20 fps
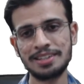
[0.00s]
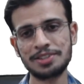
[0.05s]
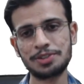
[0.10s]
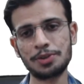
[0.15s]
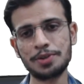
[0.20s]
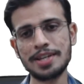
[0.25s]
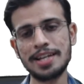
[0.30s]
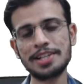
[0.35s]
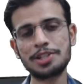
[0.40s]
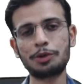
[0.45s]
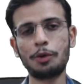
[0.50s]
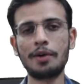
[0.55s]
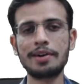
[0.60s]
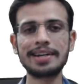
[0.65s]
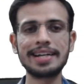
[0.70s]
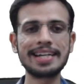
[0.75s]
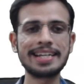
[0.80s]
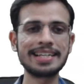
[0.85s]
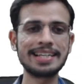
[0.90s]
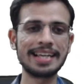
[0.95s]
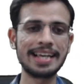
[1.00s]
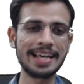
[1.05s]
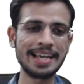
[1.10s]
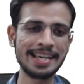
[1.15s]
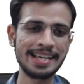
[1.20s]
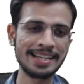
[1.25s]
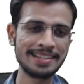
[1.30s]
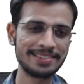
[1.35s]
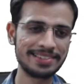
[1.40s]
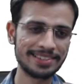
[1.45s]
So yes, quantity A
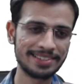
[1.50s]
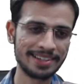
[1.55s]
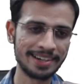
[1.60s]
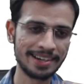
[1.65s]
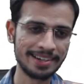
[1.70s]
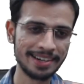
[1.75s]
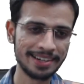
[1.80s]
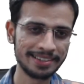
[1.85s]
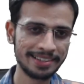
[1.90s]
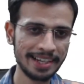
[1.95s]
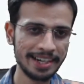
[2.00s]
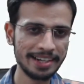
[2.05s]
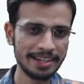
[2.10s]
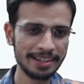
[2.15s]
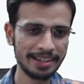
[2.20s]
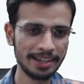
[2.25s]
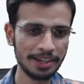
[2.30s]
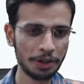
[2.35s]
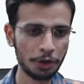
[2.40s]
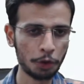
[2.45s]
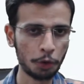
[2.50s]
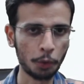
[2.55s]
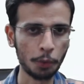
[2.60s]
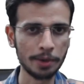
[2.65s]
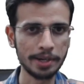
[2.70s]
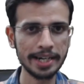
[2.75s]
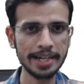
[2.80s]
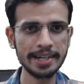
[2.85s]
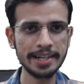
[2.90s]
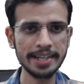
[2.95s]
is greater than
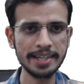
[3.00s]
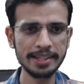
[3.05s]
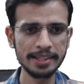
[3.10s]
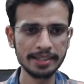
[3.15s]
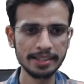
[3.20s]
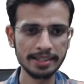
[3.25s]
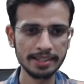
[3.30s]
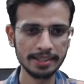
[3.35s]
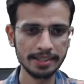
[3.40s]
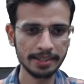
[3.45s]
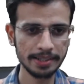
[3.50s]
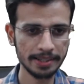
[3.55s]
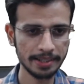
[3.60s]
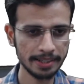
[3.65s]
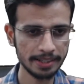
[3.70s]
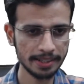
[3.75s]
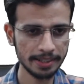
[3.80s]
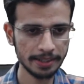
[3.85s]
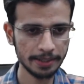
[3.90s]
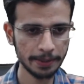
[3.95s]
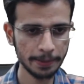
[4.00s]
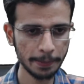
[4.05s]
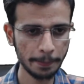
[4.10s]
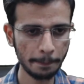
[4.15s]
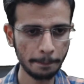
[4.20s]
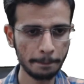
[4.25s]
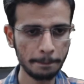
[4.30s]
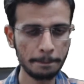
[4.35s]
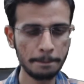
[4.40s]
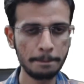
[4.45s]
quantity
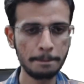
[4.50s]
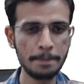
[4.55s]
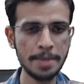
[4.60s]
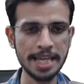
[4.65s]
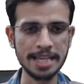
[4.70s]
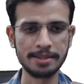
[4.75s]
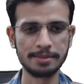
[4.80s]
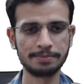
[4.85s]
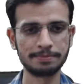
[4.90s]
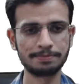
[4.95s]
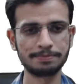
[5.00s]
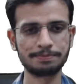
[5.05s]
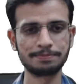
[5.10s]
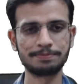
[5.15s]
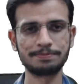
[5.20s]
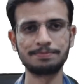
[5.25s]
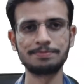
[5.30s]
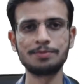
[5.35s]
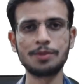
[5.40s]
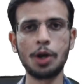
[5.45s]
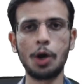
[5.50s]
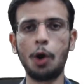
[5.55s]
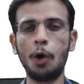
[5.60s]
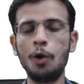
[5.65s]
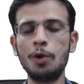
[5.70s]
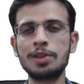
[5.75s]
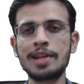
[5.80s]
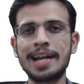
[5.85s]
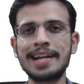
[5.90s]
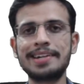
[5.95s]
B.
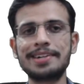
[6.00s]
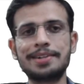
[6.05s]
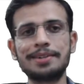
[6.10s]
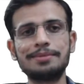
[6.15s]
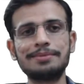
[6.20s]
All right.